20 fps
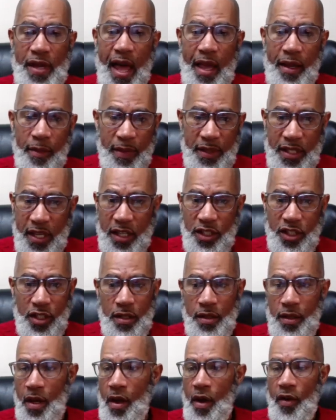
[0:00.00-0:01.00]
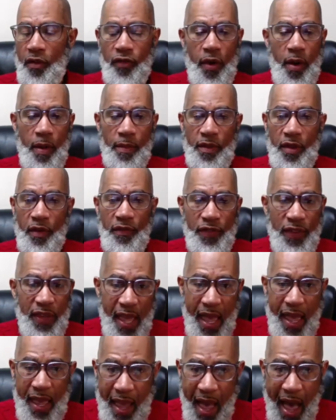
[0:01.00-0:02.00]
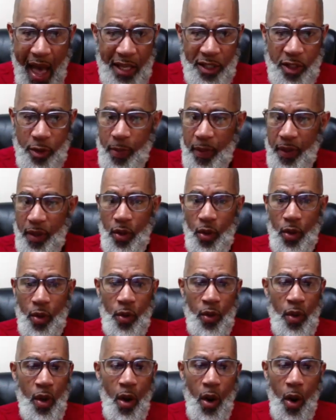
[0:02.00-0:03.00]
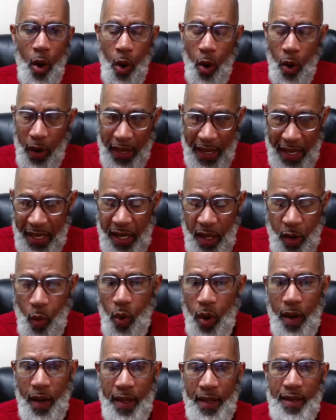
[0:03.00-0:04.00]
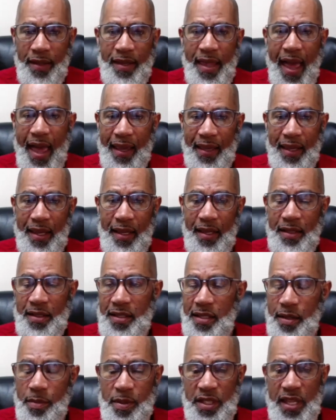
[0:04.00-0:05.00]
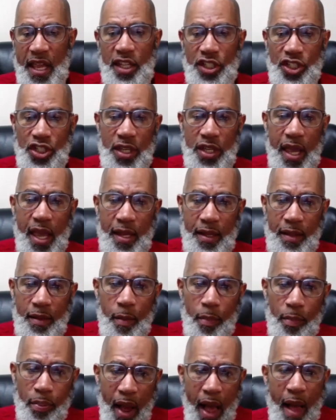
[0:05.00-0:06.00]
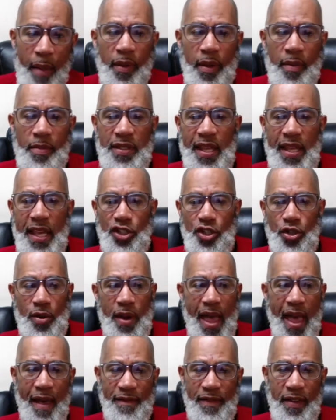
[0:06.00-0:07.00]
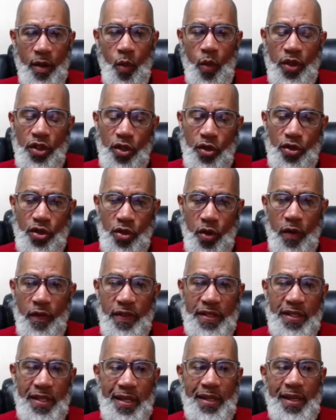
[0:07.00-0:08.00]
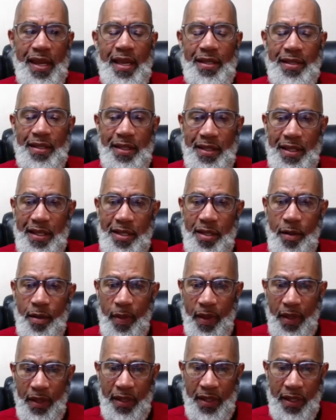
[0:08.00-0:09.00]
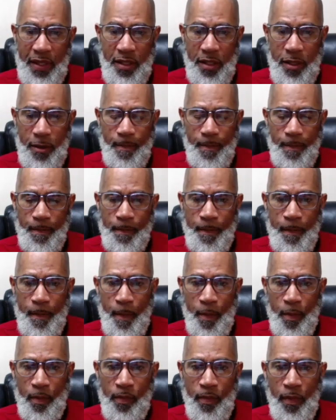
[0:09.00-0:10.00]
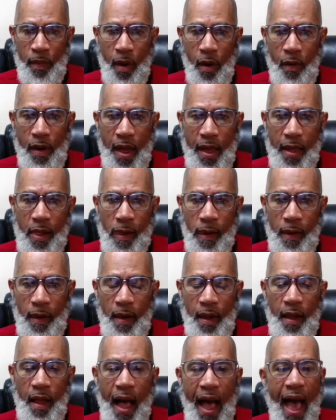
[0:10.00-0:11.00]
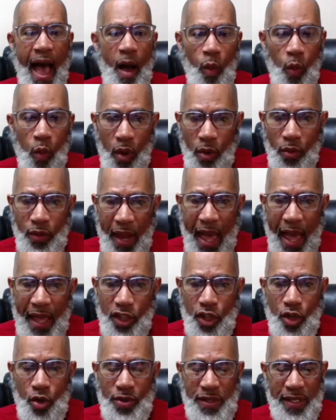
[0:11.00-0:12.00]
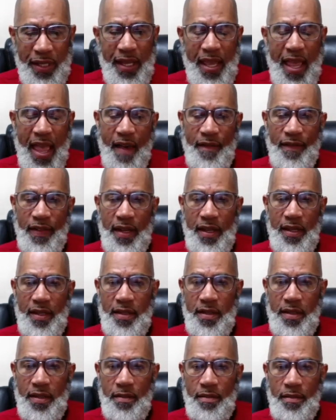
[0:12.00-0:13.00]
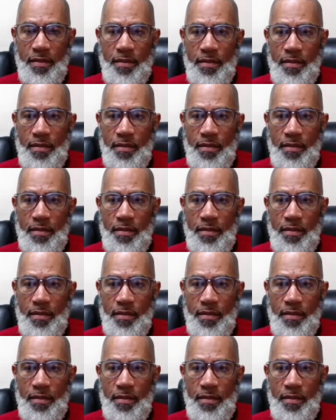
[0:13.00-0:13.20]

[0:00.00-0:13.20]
documentation from the VA hospital, or anyone that could substantiate problems that you're having with your service-connected disabilities. All right? I will not use any evidence